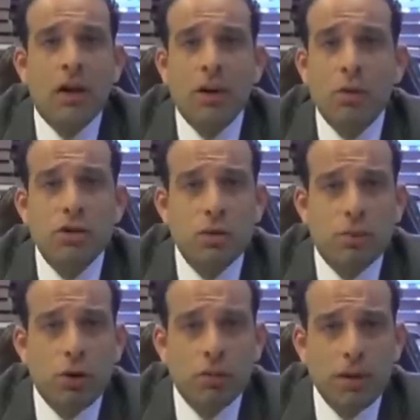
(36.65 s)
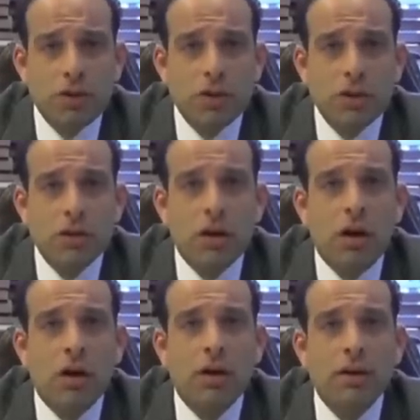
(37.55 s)
There was no prohibition
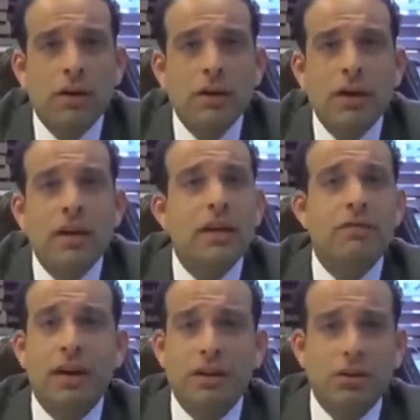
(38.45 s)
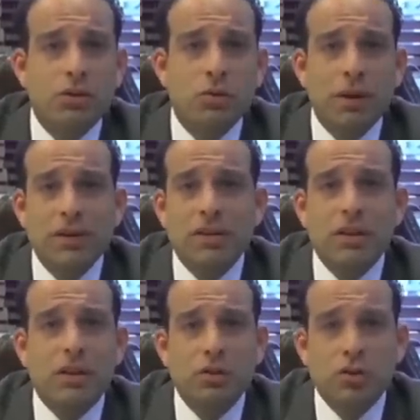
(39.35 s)
on any vendors who
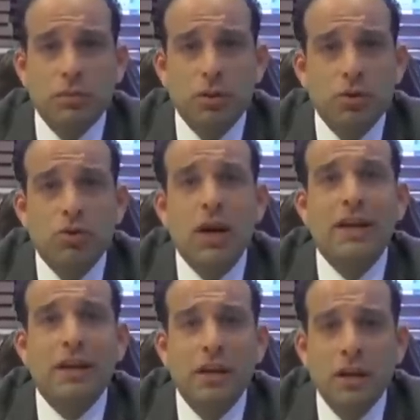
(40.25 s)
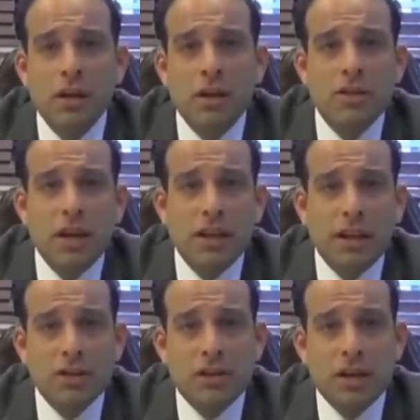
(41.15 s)
basically contribute to any state
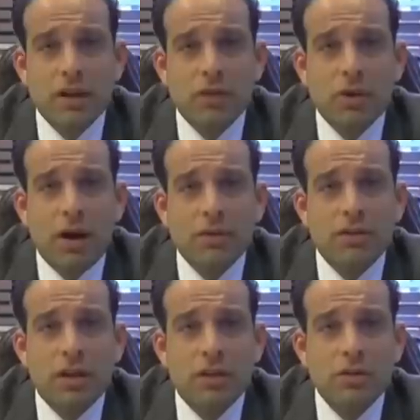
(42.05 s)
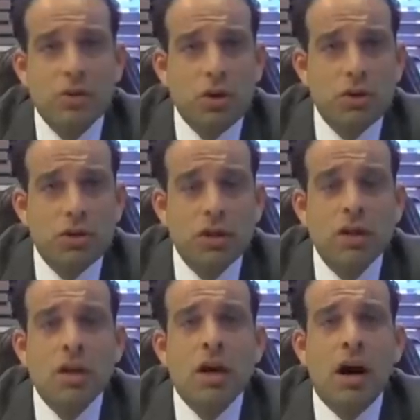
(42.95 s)
legislator throughout the state of New Jersey.